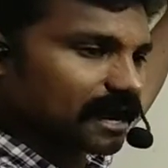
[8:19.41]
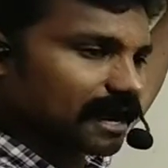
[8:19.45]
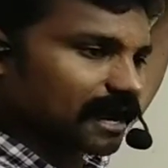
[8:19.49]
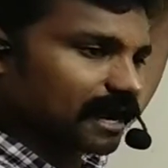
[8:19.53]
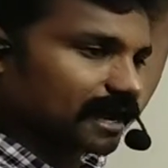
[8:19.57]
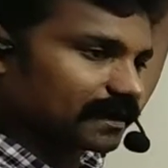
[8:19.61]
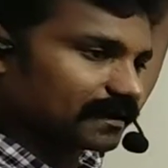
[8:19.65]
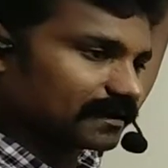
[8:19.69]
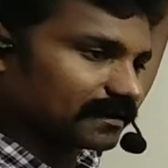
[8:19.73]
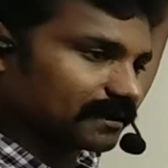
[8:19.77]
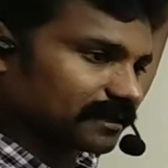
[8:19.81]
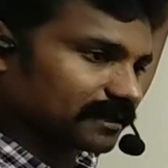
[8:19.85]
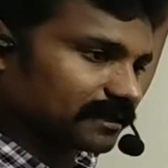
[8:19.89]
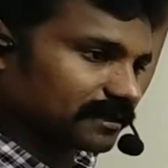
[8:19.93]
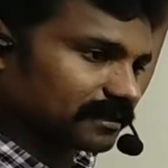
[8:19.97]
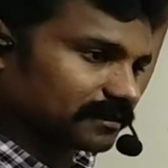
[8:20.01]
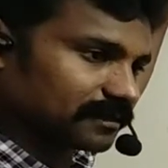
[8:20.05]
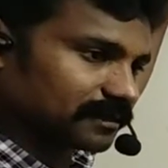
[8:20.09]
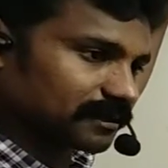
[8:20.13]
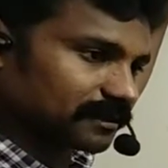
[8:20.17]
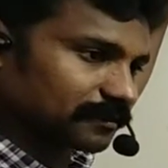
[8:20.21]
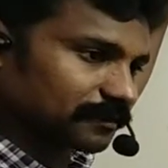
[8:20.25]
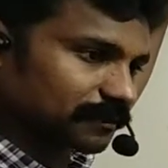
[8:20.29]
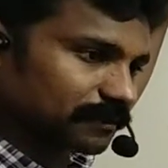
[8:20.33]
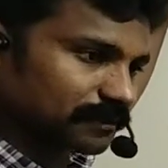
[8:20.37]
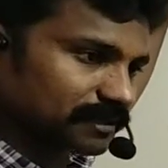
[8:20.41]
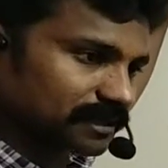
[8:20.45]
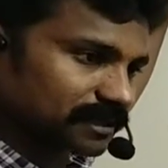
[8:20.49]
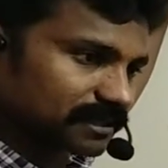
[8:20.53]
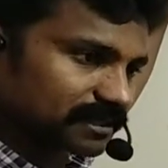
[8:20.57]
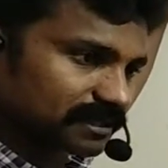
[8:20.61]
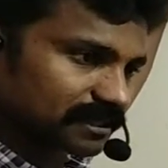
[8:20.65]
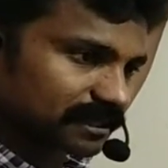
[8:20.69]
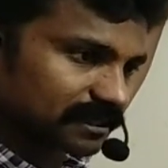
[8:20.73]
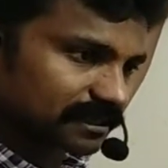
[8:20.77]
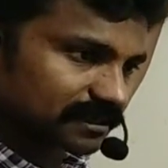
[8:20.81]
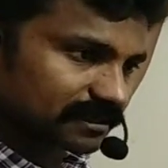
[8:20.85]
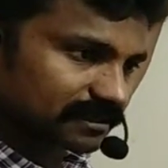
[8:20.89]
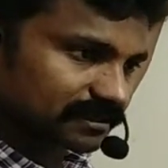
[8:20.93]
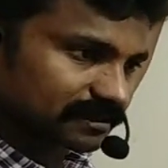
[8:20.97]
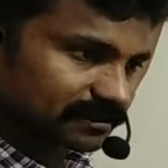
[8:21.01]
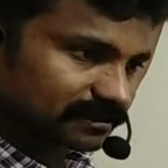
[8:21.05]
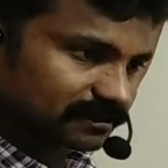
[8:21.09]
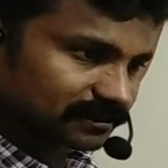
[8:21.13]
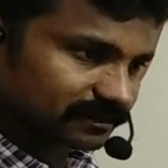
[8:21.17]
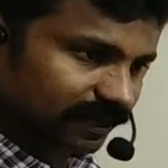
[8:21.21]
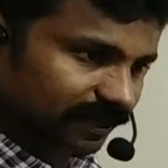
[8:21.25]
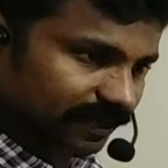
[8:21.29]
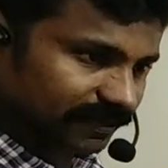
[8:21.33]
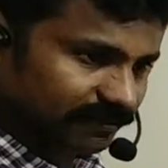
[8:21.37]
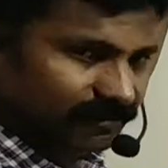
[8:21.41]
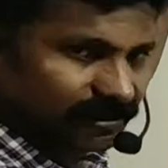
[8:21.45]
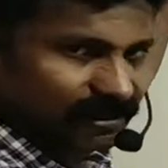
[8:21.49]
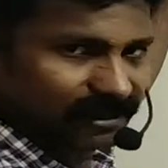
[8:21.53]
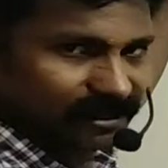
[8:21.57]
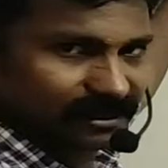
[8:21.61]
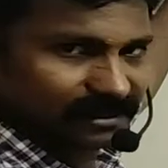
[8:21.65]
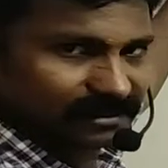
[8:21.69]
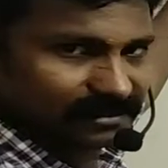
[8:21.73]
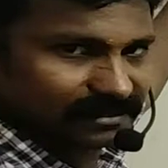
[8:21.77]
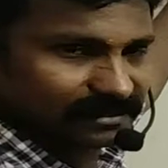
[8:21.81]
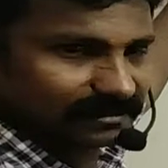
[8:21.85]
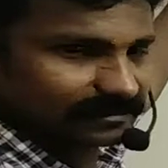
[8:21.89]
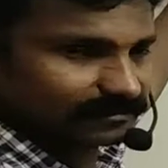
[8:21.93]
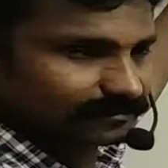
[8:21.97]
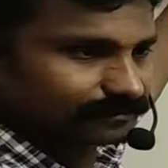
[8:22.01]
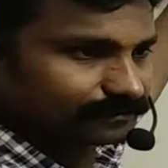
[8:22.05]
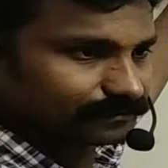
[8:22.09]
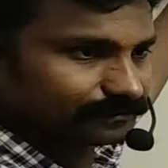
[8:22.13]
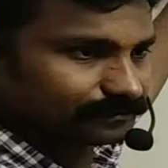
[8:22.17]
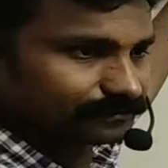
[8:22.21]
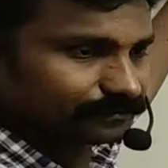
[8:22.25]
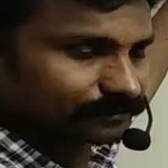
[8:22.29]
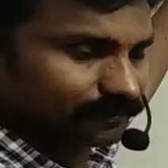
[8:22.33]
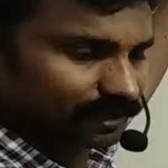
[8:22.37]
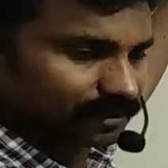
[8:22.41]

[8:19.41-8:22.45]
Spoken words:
and then the position time relation.